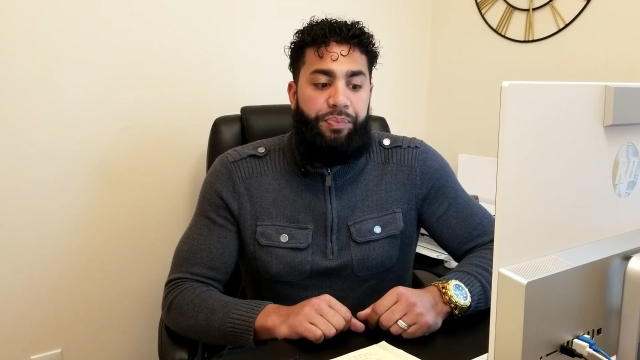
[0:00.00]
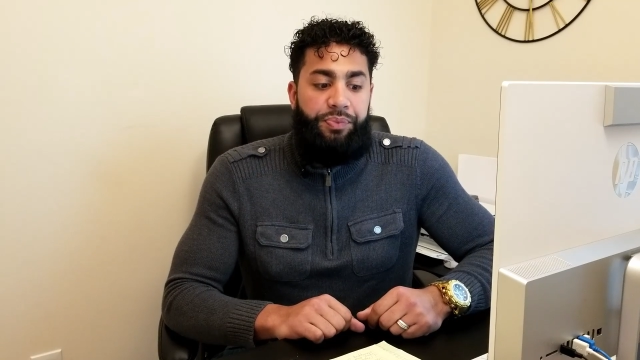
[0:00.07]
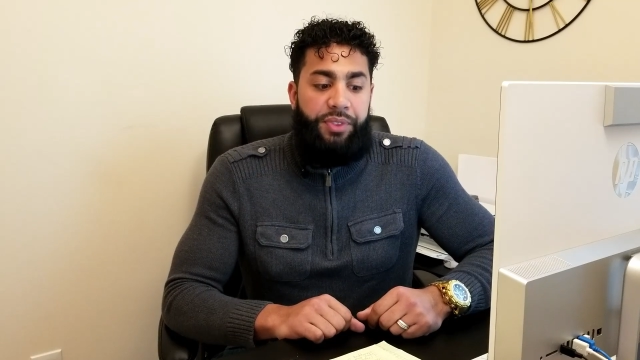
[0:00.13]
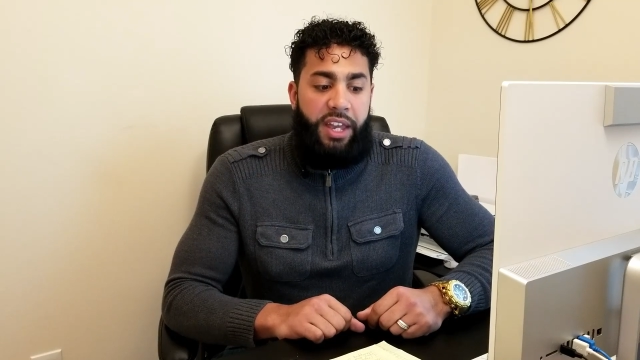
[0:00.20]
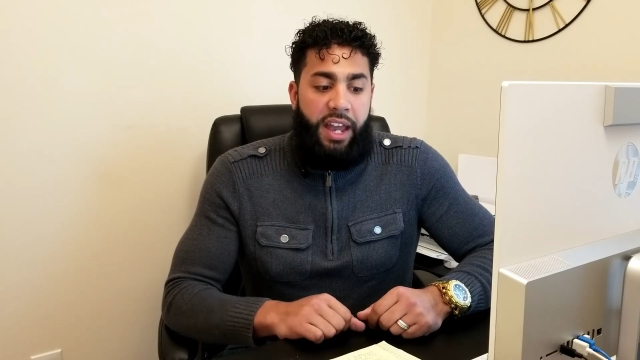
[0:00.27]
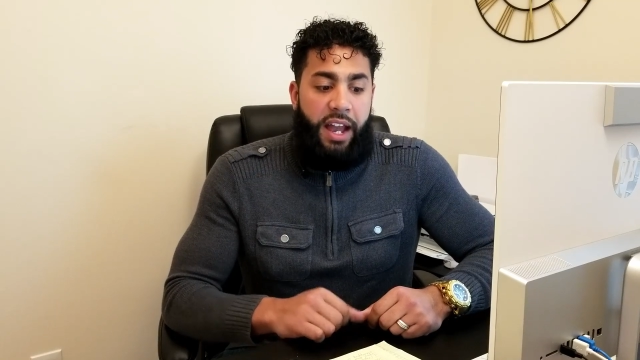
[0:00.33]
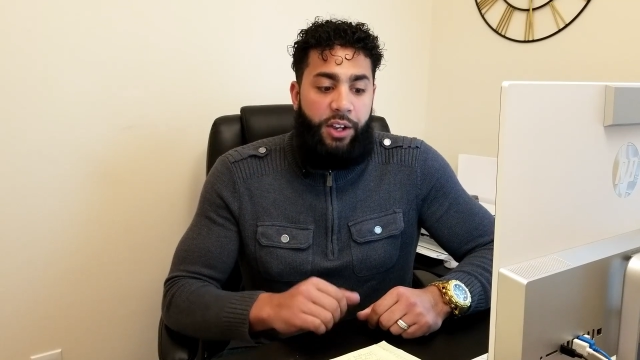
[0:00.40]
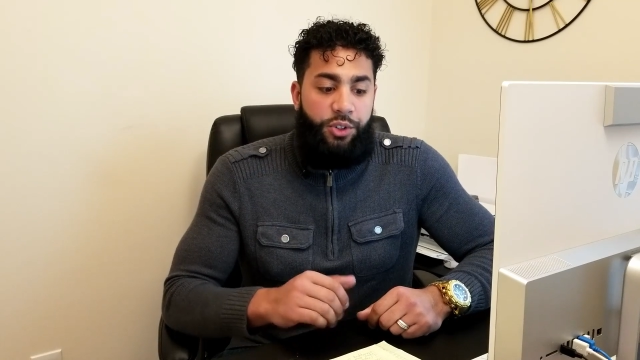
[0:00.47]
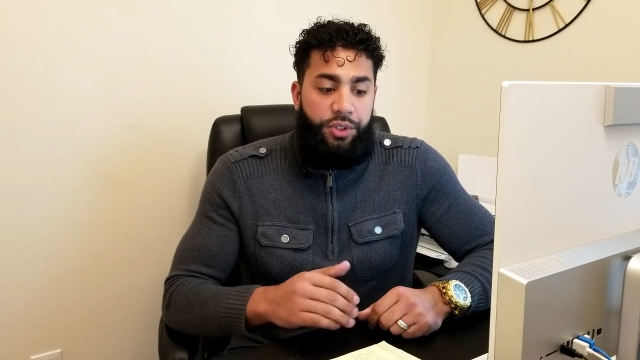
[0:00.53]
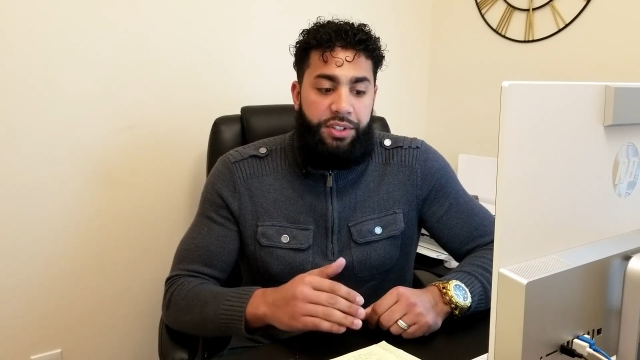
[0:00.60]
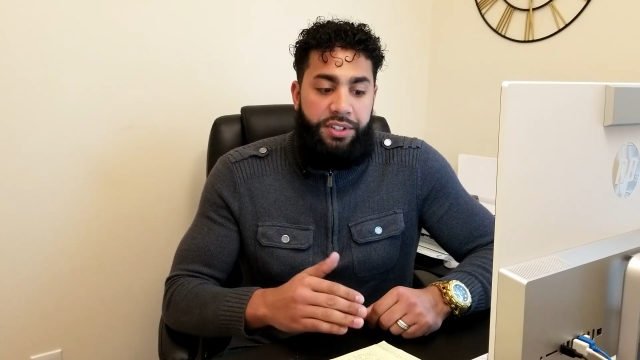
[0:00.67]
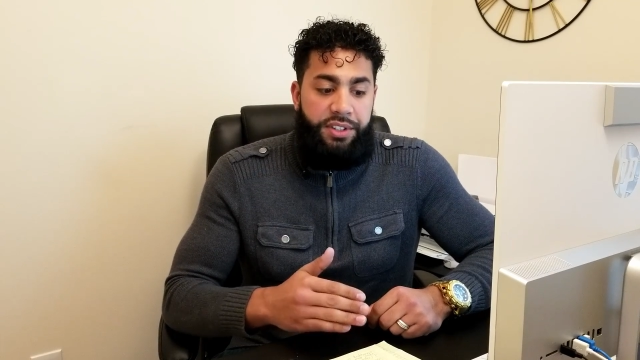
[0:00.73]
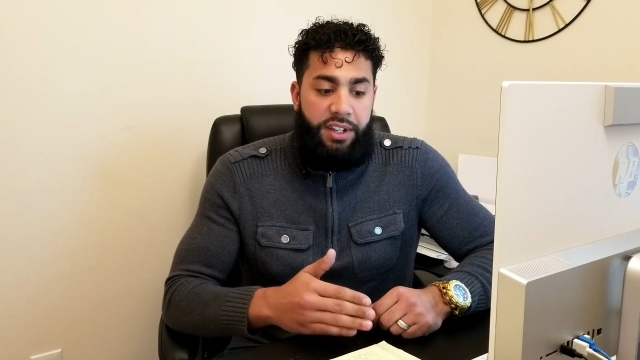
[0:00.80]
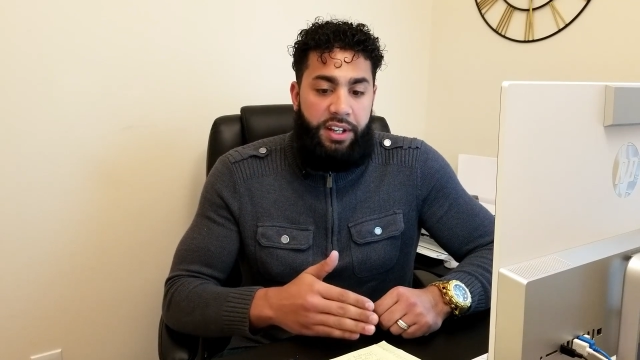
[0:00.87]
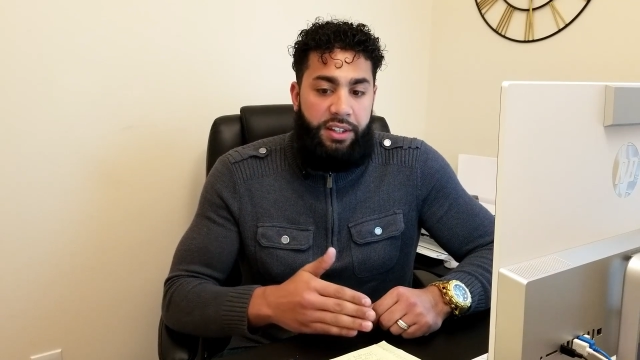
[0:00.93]
they actually
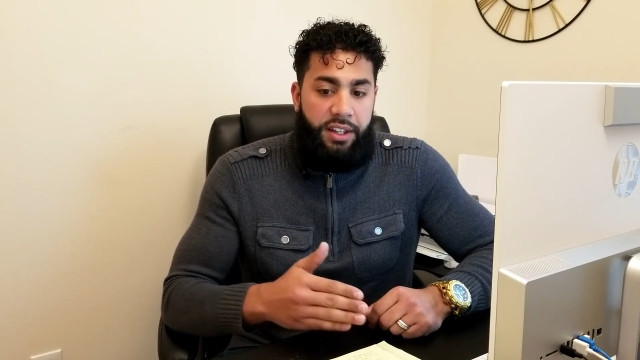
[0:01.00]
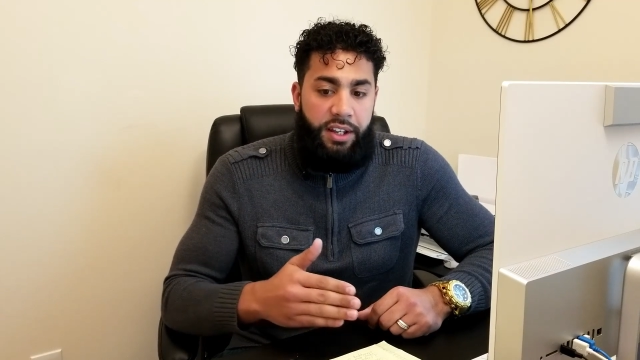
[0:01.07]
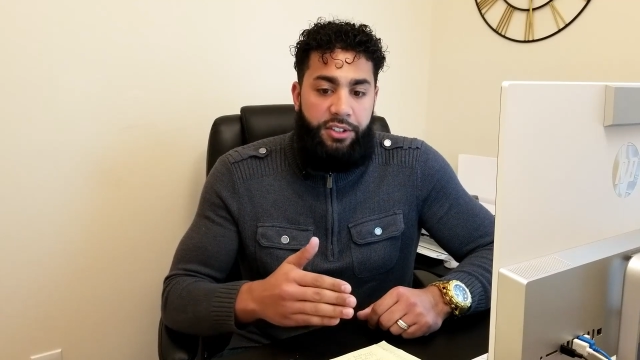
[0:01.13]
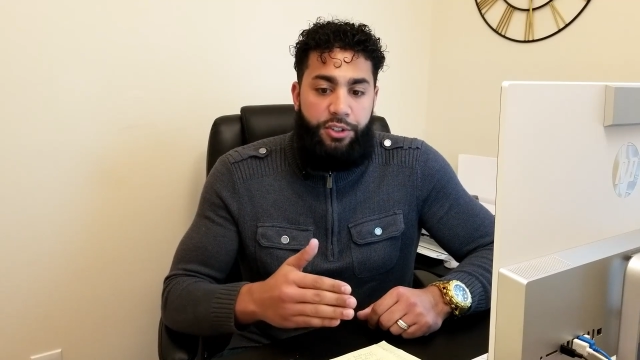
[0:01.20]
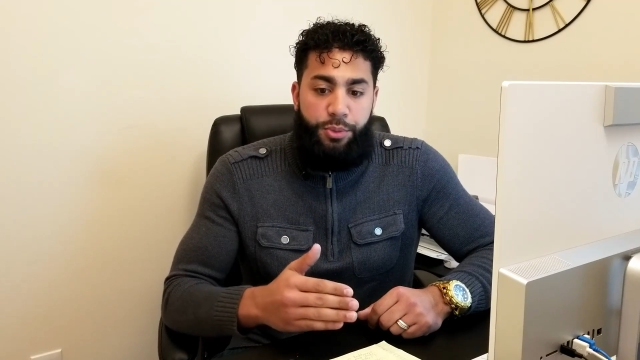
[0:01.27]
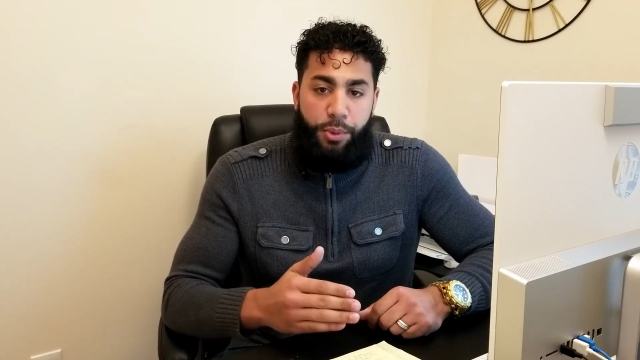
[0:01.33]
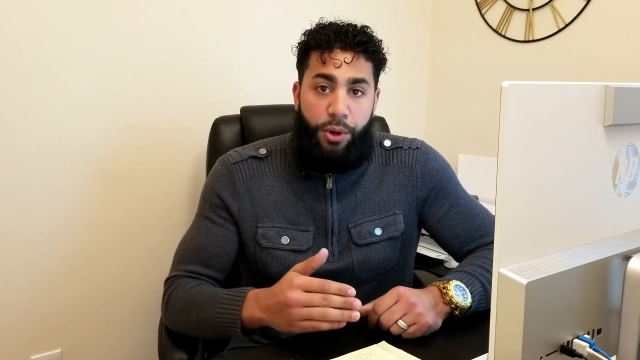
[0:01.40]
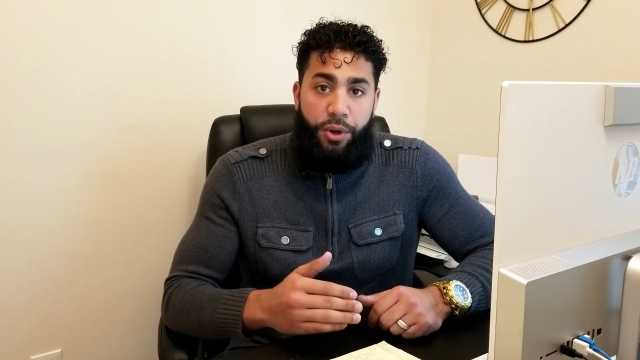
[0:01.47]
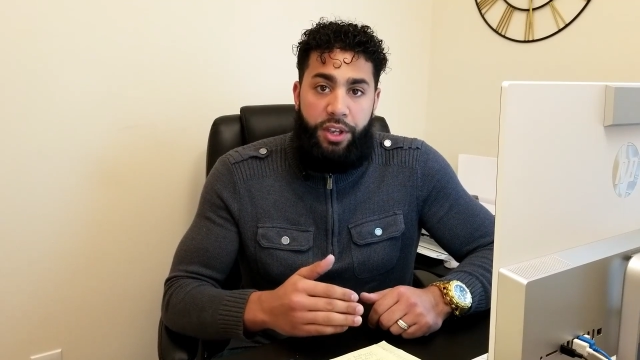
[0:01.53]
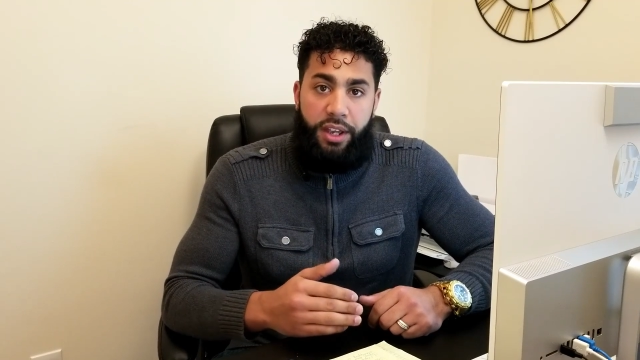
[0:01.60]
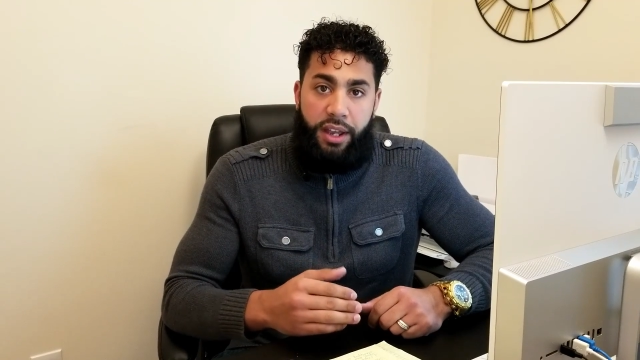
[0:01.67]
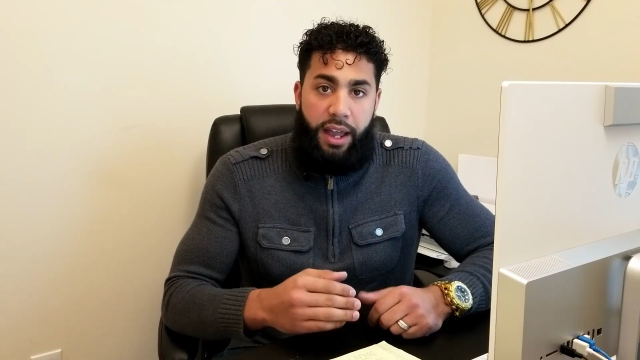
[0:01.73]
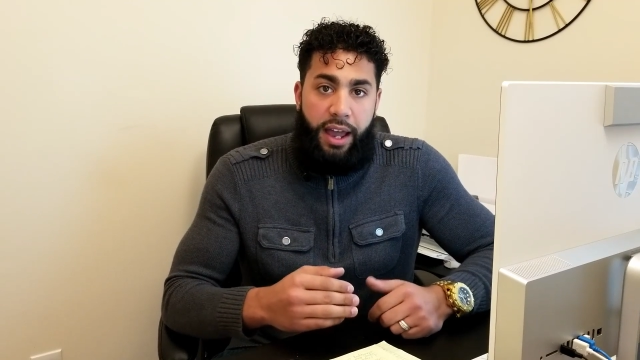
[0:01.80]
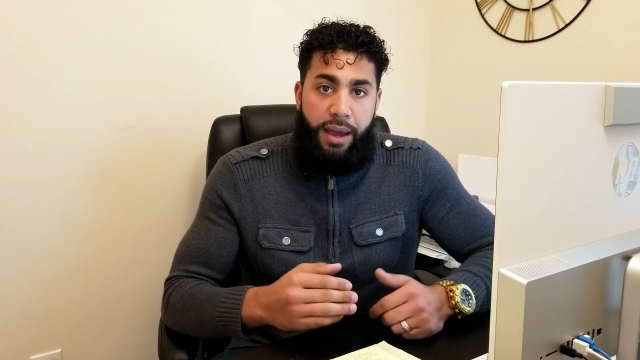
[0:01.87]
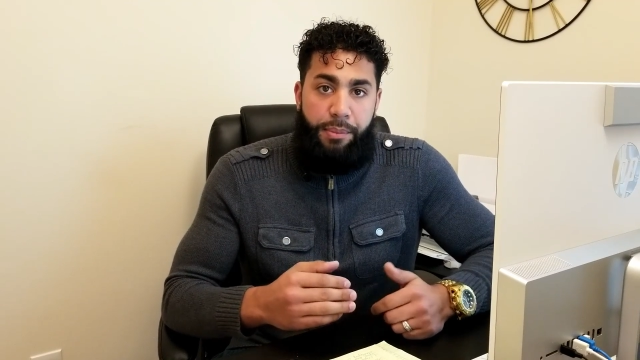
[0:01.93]
said that
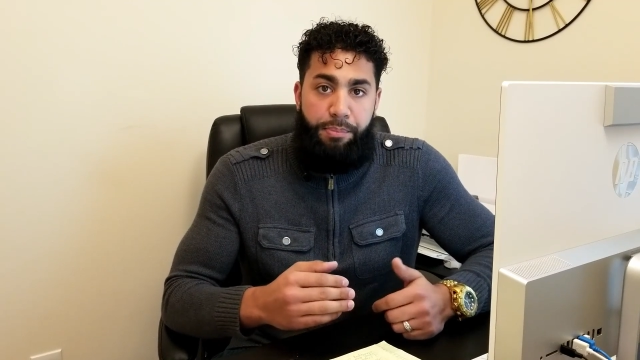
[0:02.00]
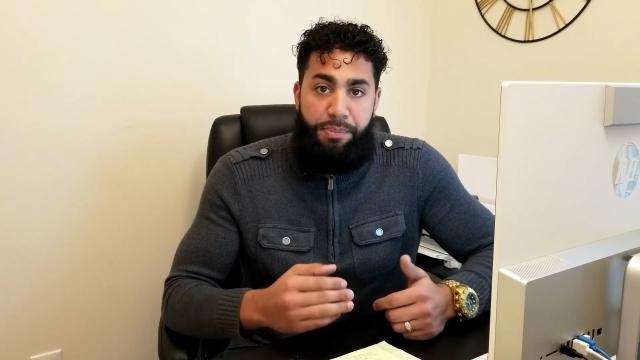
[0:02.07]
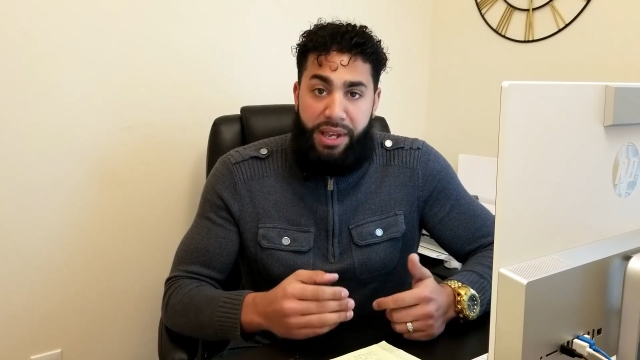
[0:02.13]
smoking had